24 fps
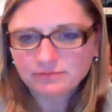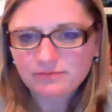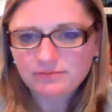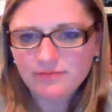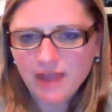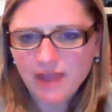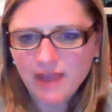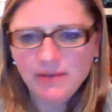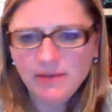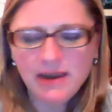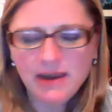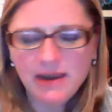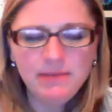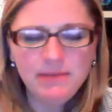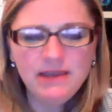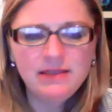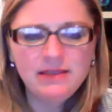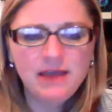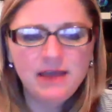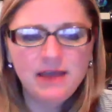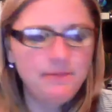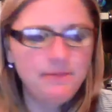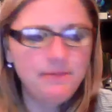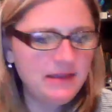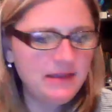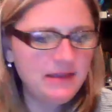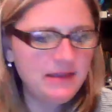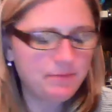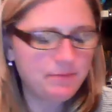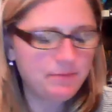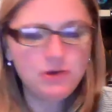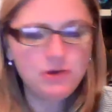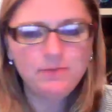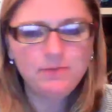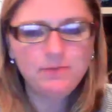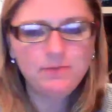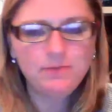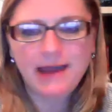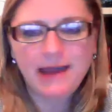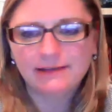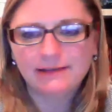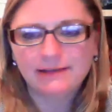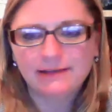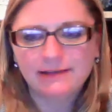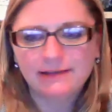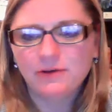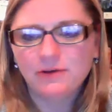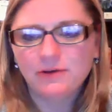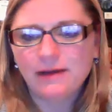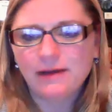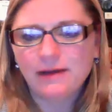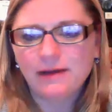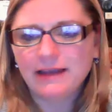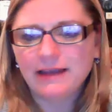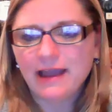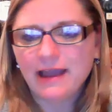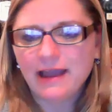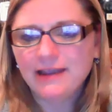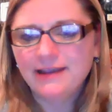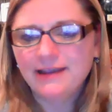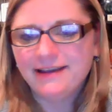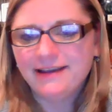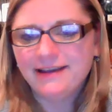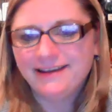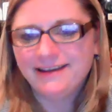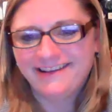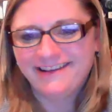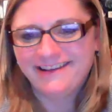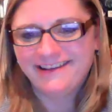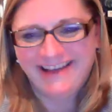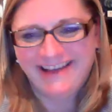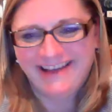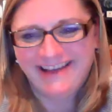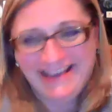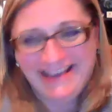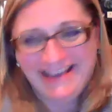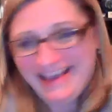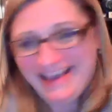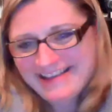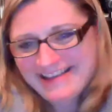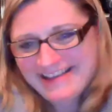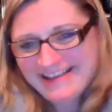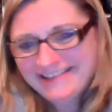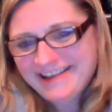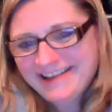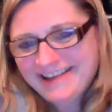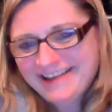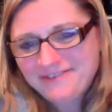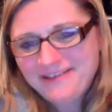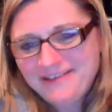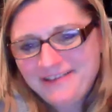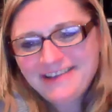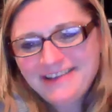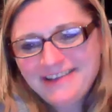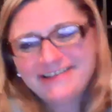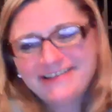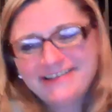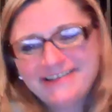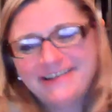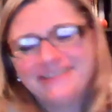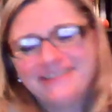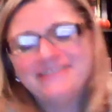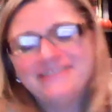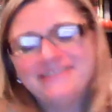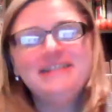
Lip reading: I mean, I beat the poop out of Linda one day. I can't stop teaching her.